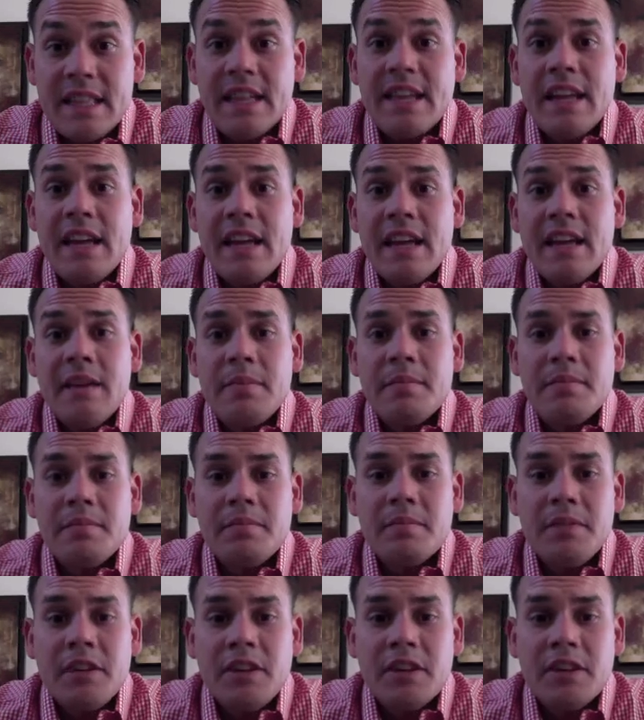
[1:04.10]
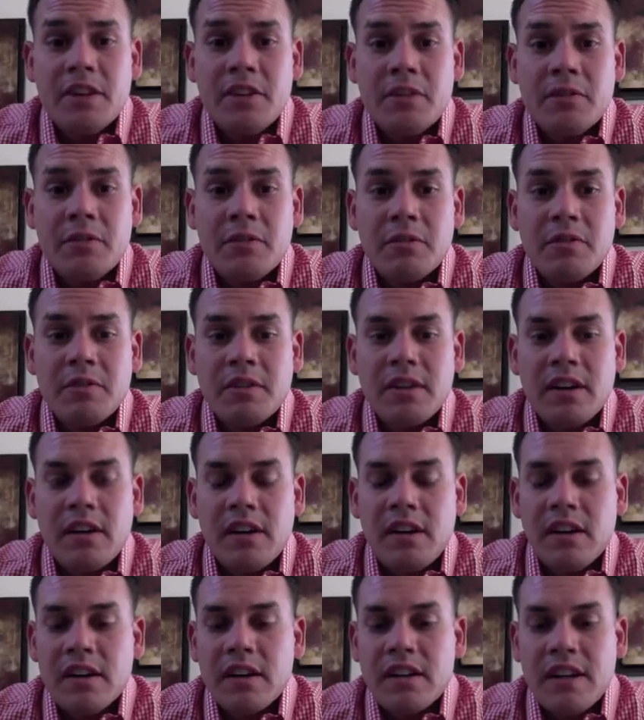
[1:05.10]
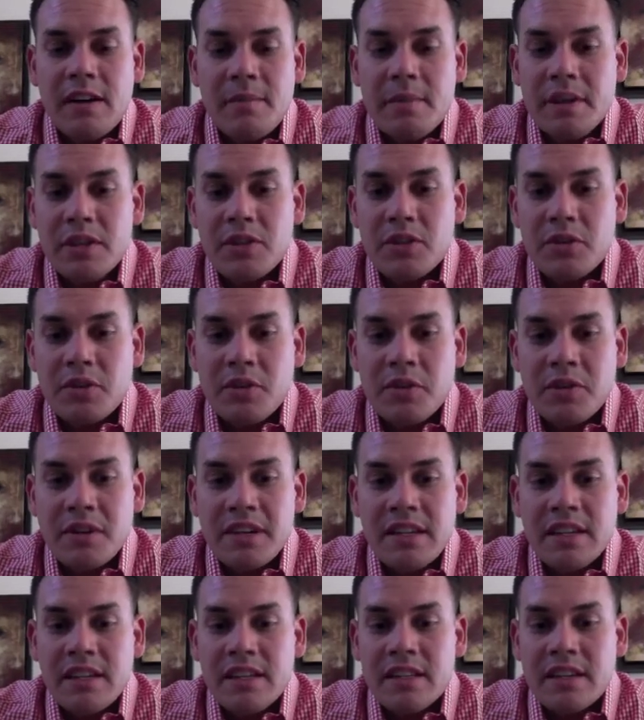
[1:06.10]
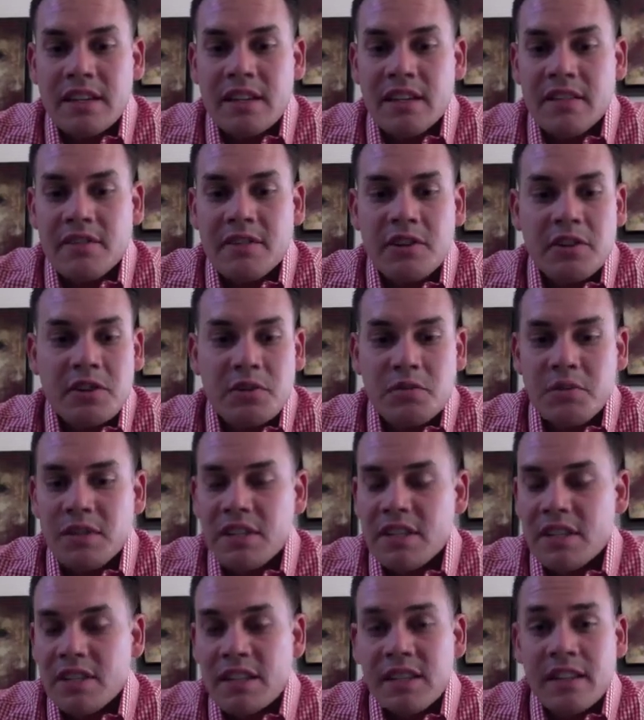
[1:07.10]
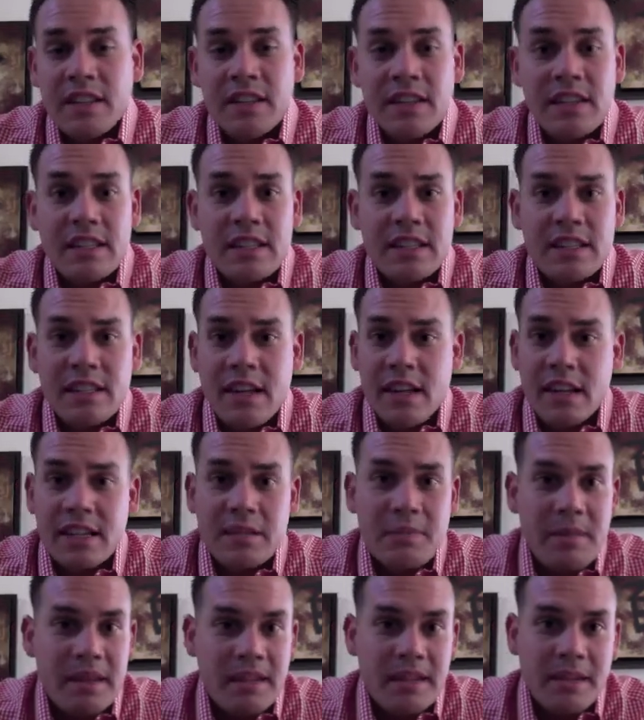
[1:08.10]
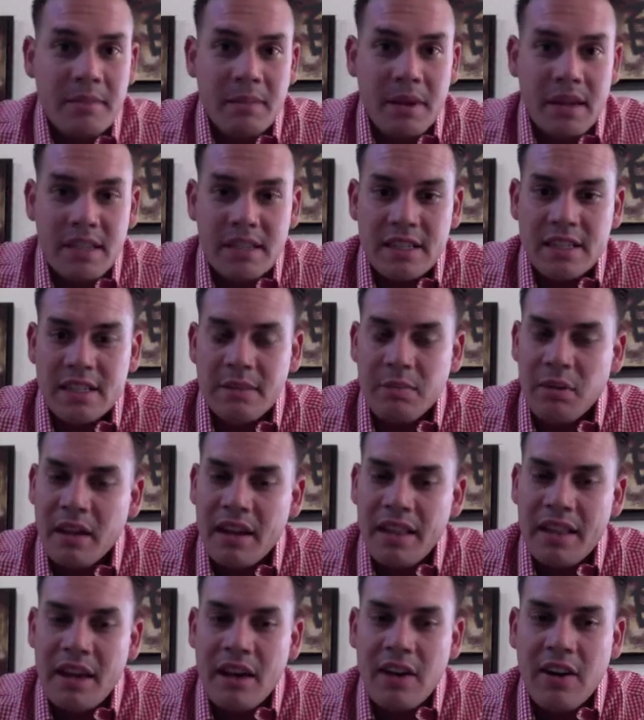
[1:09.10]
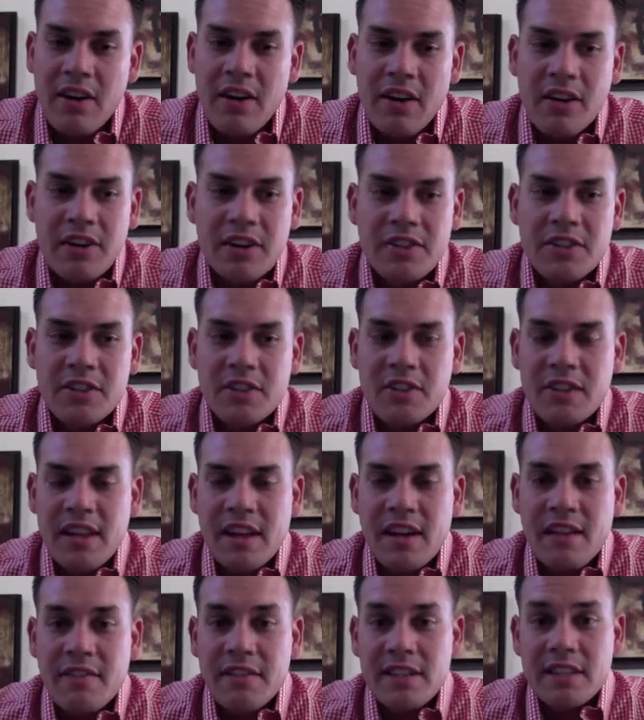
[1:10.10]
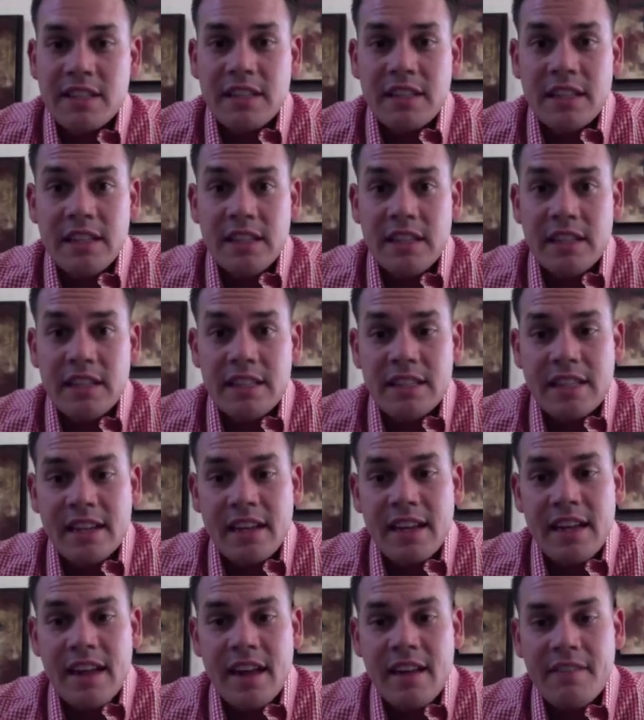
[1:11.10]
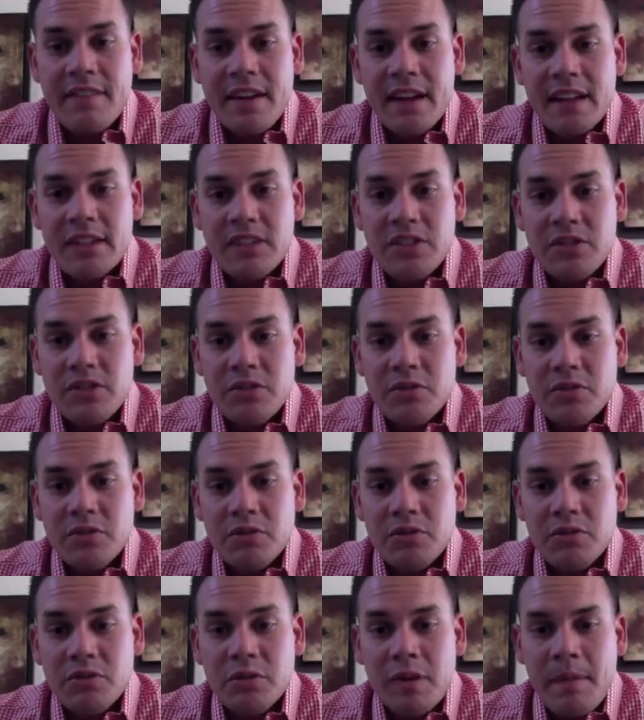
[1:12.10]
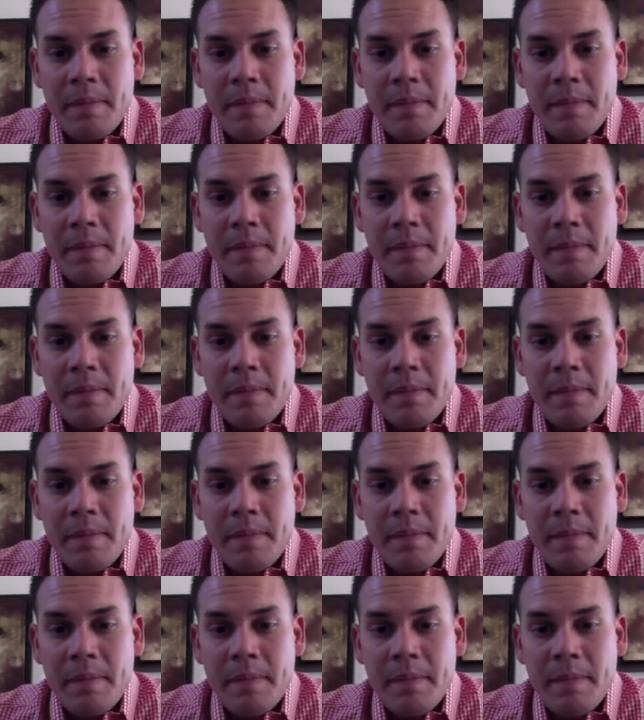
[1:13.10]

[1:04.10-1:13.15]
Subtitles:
game, oncoming stories of Coach Woodson on the Knicks not expecting Boston to play that hard, so they obviously in the second half had to